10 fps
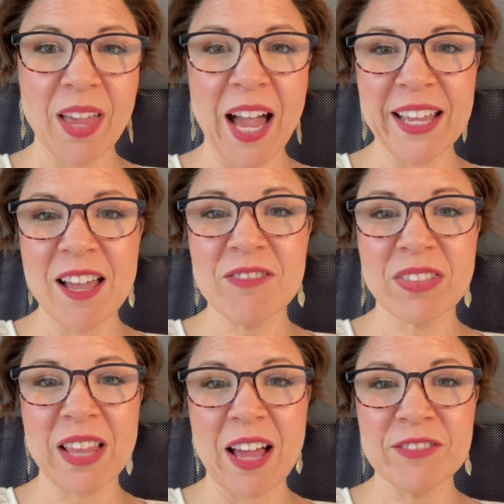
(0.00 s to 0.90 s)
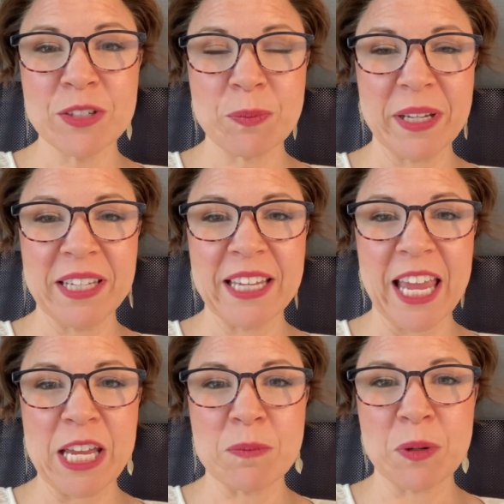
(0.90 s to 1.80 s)
I have loved being
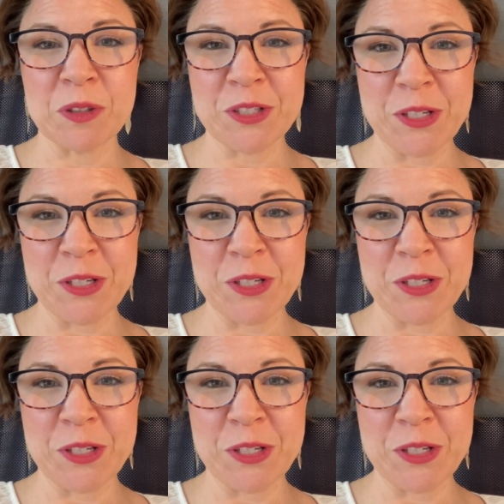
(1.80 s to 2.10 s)
able